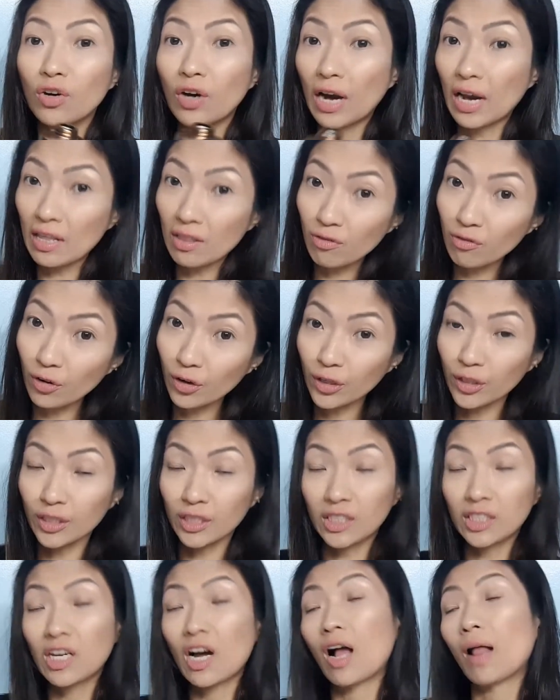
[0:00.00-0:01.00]
great for your
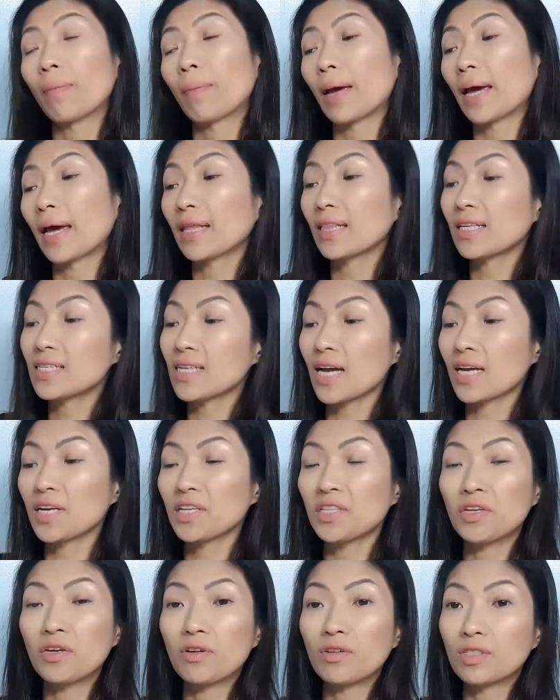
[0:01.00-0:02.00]
scalp, I
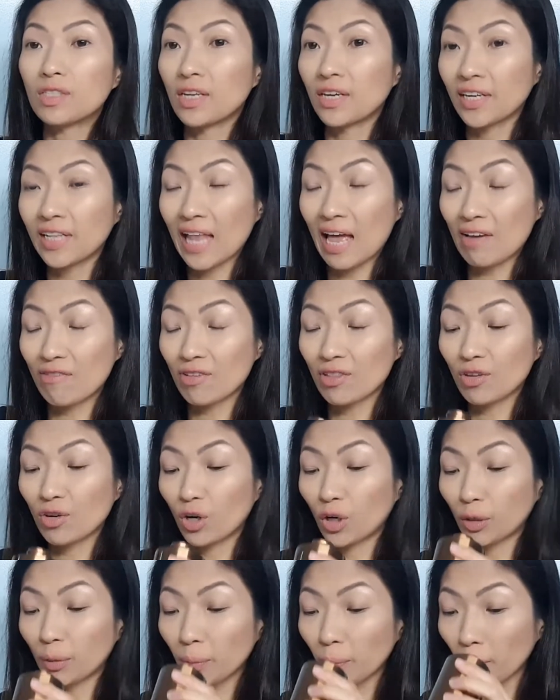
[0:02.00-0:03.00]
decided to use their
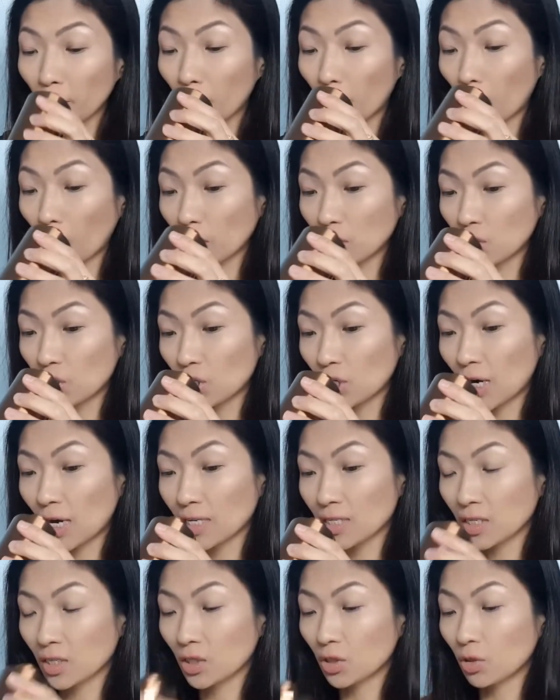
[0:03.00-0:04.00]
lavender
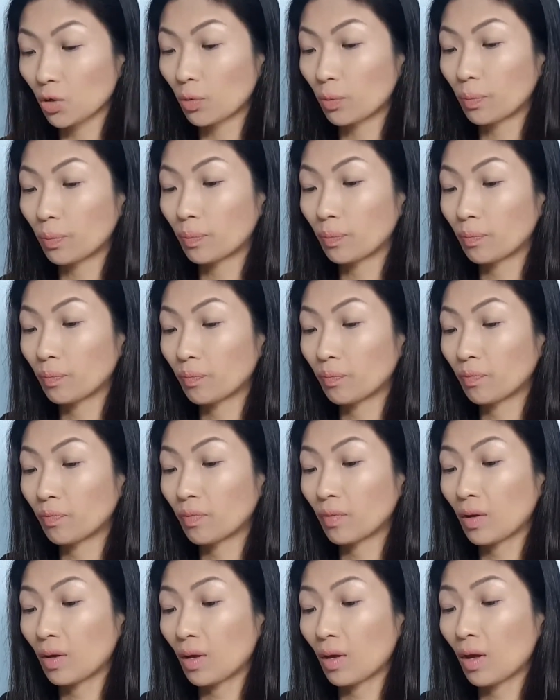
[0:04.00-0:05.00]
moisturizing soap.
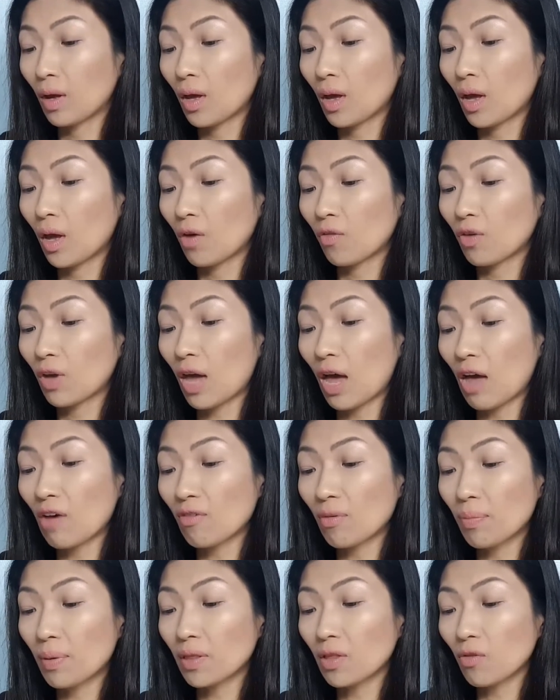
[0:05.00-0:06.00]
If you have
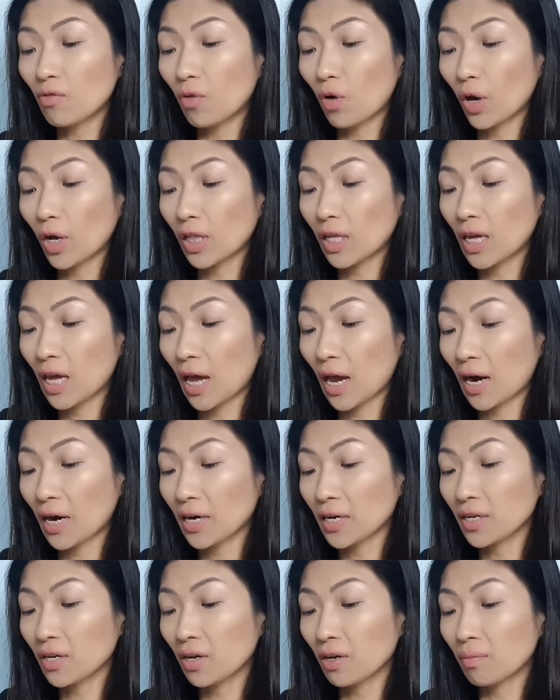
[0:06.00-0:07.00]
a bit of oily hair,
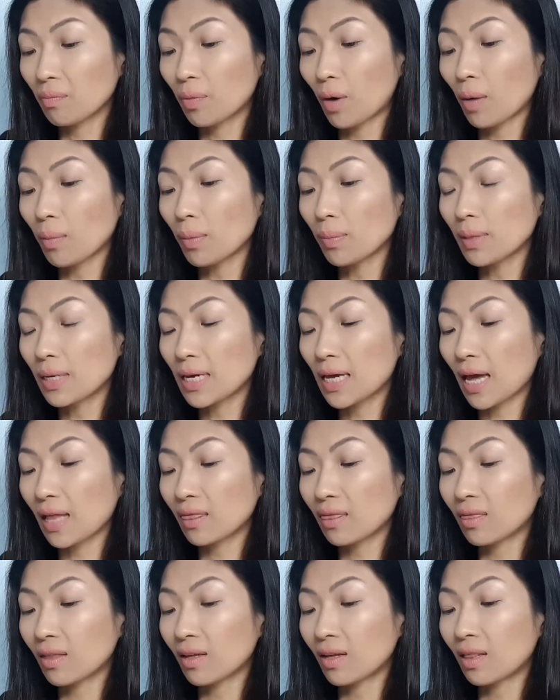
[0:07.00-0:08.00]
you can probably get
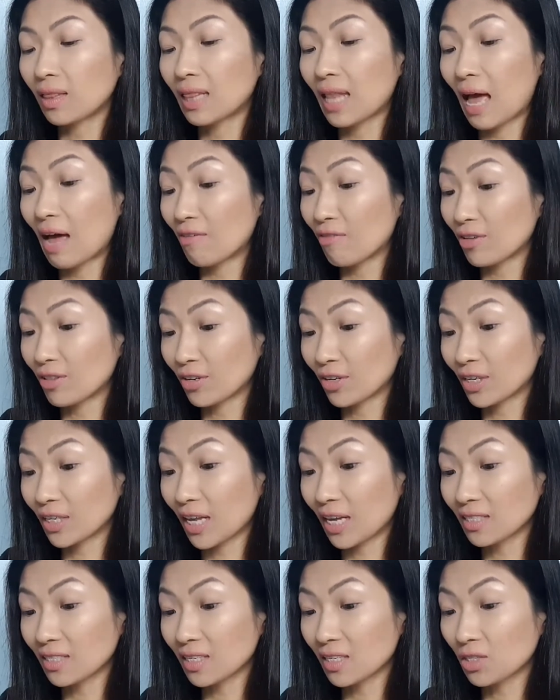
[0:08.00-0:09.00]
the lavender
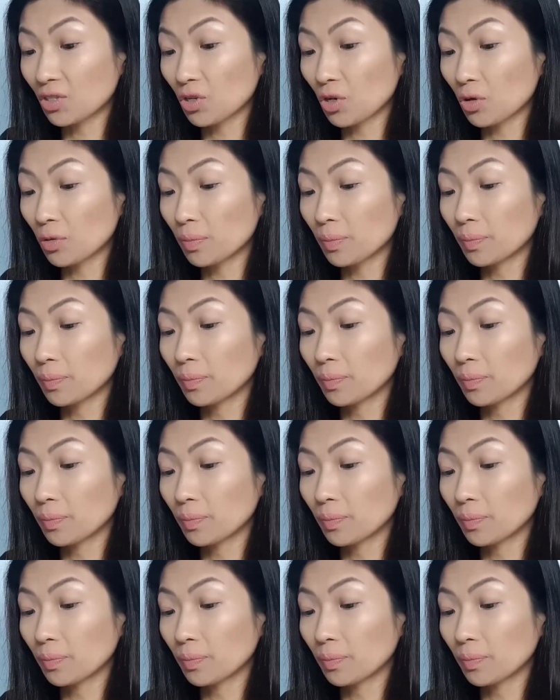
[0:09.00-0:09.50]
cleansing soap